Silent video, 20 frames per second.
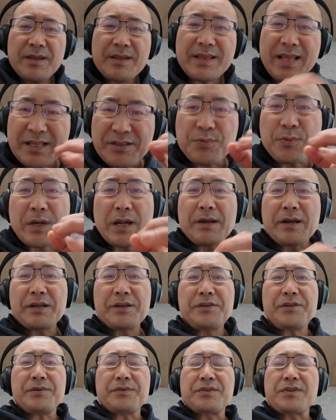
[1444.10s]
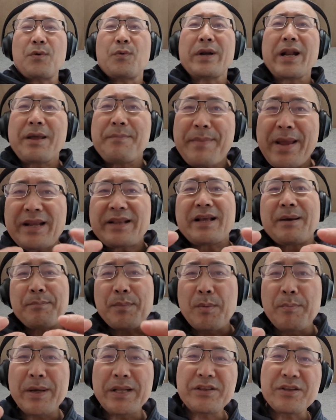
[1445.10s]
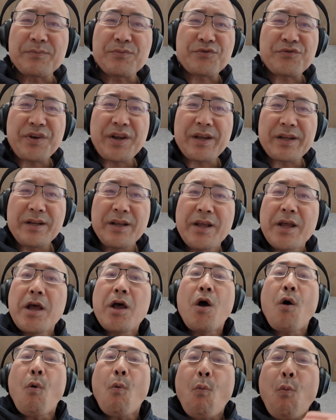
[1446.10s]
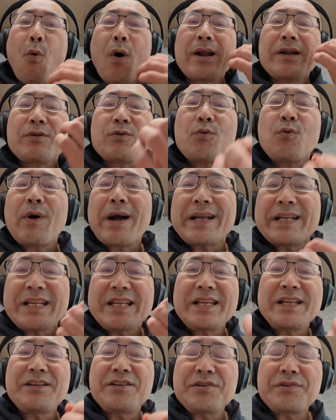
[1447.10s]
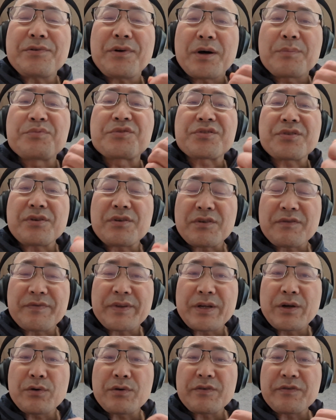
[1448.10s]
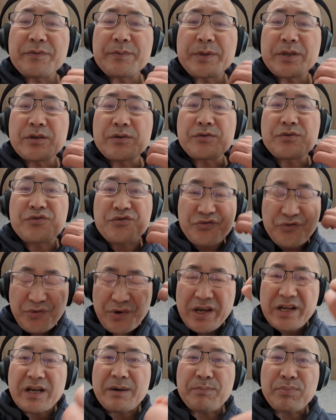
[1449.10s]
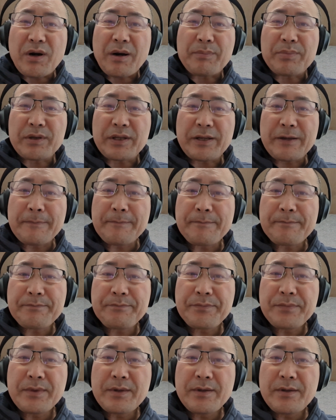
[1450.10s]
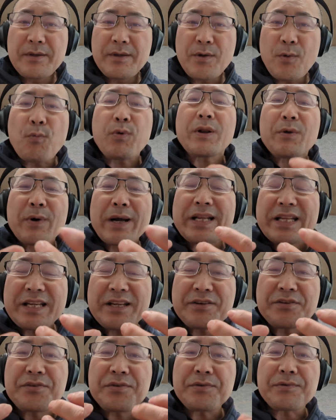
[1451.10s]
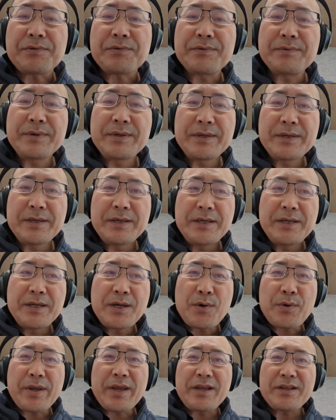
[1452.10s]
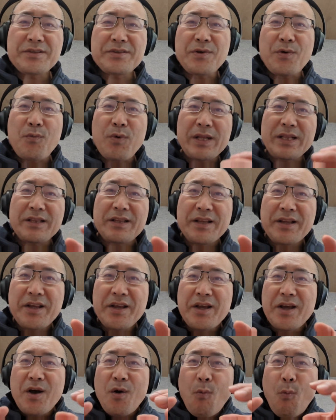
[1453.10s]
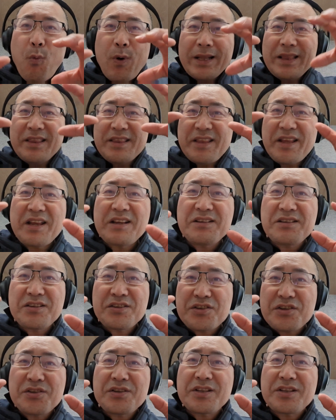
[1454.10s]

That's what I'm going to do. So when I make that momentum trade, what do I need to observe in order for me to trade it properly? What do I need to do? Okay, so what things